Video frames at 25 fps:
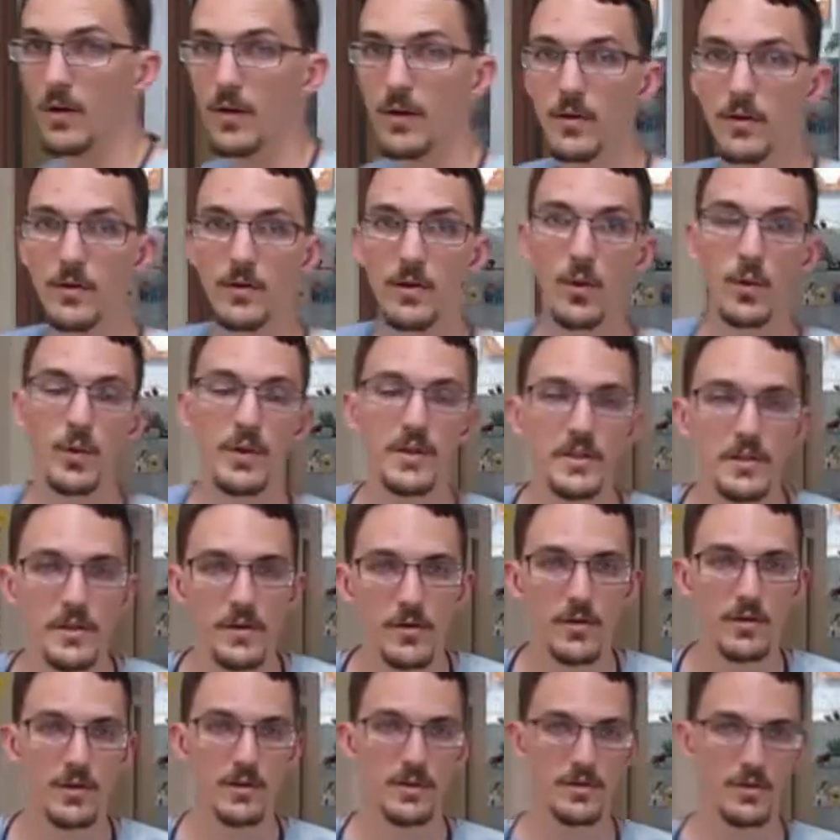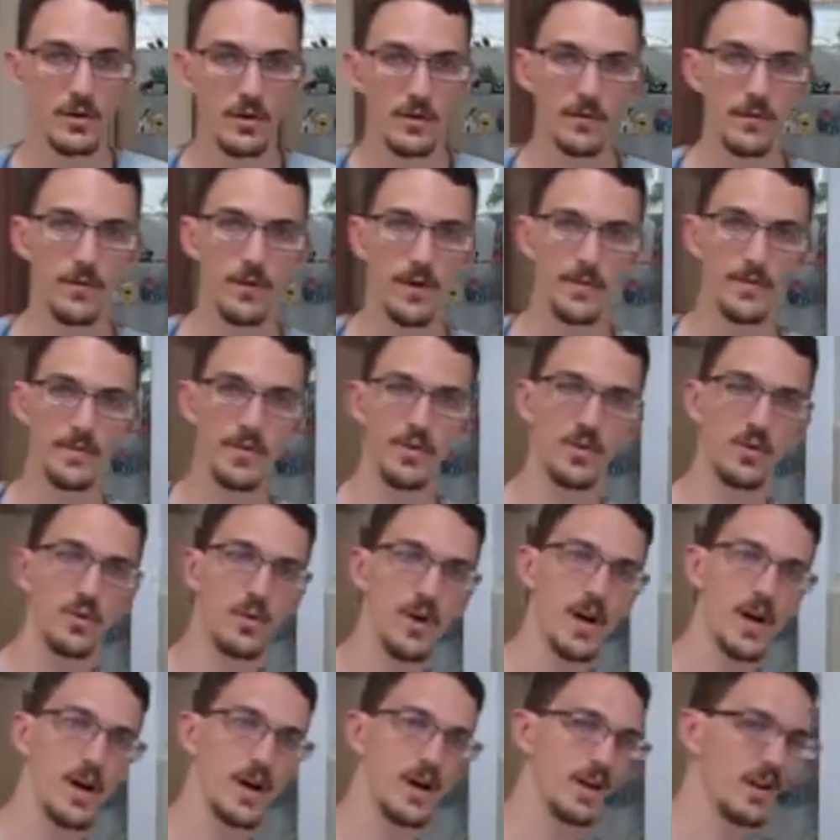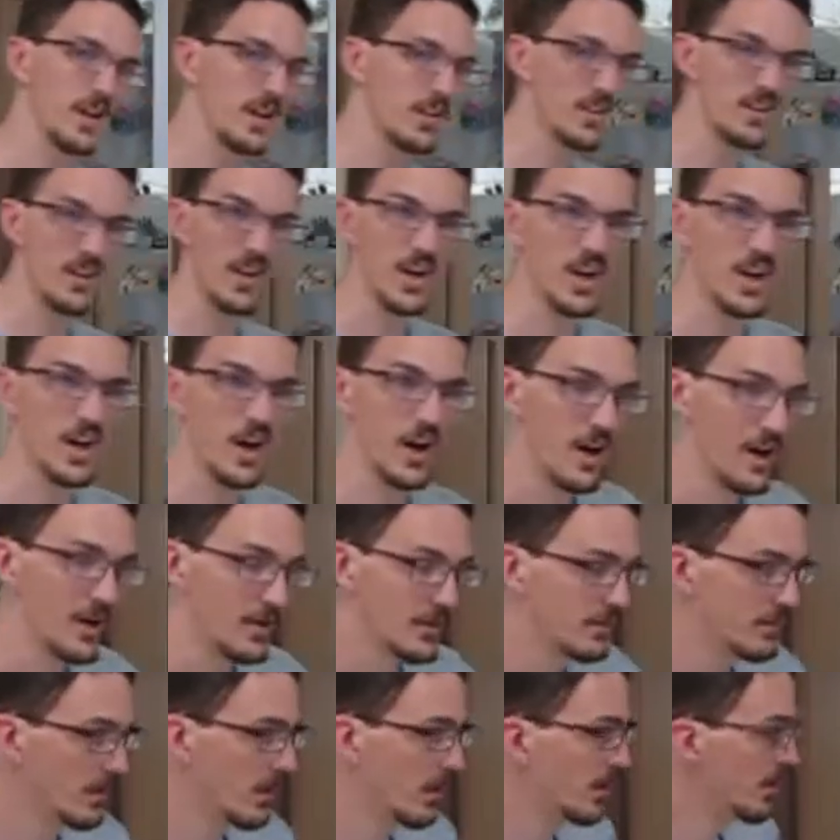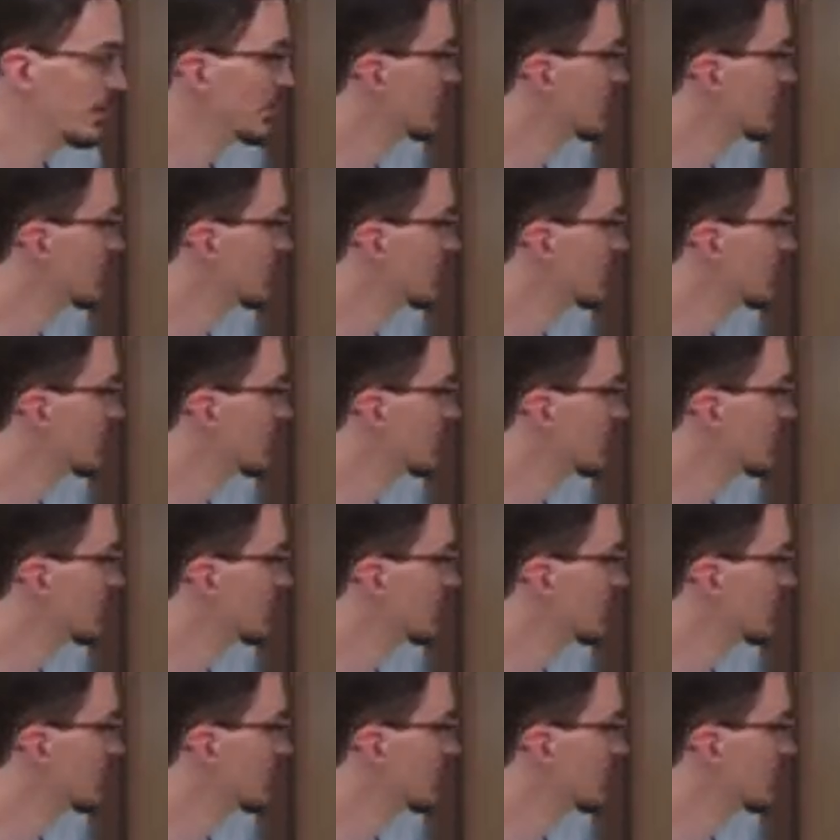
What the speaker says: So when you use the door frame to square it, it's not hard.